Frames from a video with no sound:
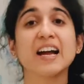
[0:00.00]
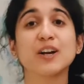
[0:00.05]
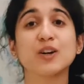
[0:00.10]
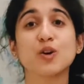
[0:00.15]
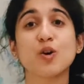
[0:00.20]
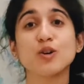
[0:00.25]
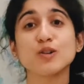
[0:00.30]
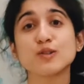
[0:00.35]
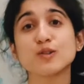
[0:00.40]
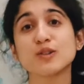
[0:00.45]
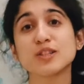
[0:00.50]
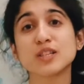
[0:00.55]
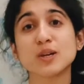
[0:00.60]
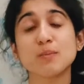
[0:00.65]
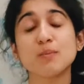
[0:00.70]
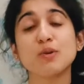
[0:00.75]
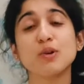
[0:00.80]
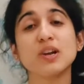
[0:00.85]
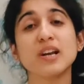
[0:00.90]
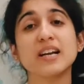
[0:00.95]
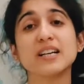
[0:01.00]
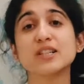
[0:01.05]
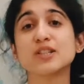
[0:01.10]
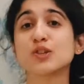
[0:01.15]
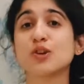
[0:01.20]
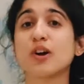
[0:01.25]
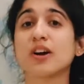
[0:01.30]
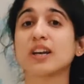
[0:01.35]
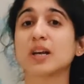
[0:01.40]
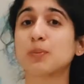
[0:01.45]
It also
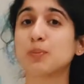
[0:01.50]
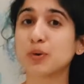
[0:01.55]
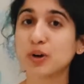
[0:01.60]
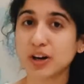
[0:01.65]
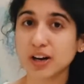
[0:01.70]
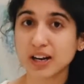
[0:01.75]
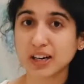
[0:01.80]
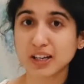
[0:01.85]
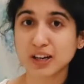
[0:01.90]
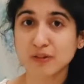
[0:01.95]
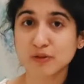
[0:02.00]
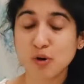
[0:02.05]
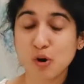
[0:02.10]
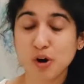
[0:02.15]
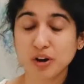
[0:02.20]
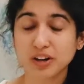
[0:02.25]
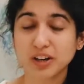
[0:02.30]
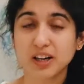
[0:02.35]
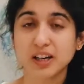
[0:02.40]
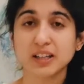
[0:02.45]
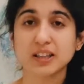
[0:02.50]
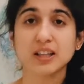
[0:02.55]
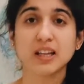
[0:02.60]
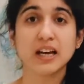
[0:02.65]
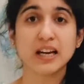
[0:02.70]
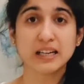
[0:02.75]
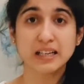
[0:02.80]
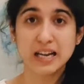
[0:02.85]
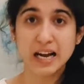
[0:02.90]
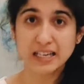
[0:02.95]
stimulates your reproductive organ,
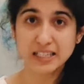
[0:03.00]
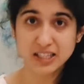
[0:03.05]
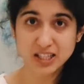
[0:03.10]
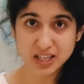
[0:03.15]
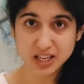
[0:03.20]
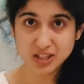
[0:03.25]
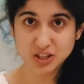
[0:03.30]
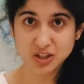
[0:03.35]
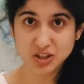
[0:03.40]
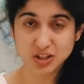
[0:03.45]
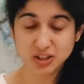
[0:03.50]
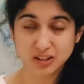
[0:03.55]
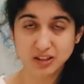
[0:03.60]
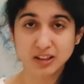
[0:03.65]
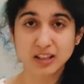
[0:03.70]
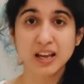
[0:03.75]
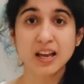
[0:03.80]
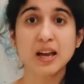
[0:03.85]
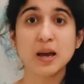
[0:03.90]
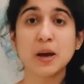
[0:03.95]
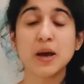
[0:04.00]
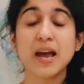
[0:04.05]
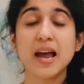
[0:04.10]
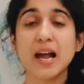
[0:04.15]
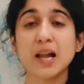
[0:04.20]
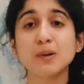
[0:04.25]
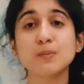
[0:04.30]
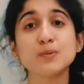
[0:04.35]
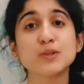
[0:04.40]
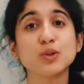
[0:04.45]
digestion,
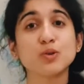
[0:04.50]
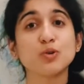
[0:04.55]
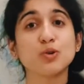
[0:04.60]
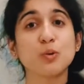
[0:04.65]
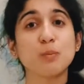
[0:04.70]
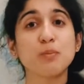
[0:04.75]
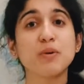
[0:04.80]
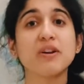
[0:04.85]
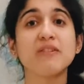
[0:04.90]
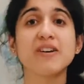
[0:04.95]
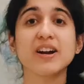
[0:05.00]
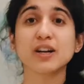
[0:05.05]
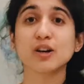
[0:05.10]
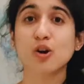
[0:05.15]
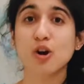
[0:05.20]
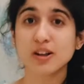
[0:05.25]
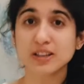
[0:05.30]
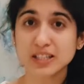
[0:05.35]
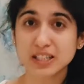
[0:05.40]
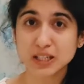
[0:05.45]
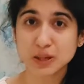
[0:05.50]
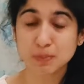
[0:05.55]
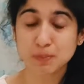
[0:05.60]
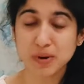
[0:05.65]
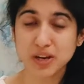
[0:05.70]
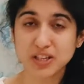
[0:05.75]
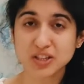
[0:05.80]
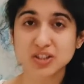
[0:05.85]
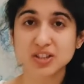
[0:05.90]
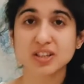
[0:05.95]
helps you to prevent
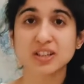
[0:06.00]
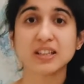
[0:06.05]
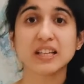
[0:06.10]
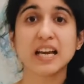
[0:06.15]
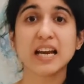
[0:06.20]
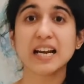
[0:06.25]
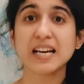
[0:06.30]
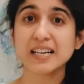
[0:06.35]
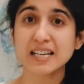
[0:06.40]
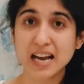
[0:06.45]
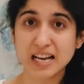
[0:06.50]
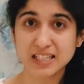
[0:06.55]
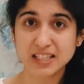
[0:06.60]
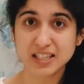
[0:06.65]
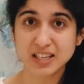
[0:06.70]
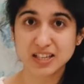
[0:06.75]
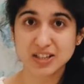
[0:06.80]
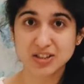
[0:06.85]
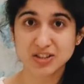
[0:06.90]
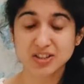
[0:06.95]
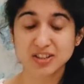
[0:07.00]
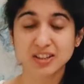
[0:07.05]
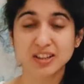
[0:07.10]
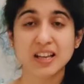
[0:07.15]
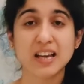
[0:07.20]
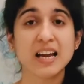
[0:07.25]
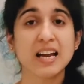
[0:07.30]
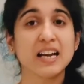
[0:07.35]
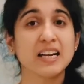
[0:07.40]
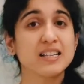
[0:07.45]
constipation, indigestion.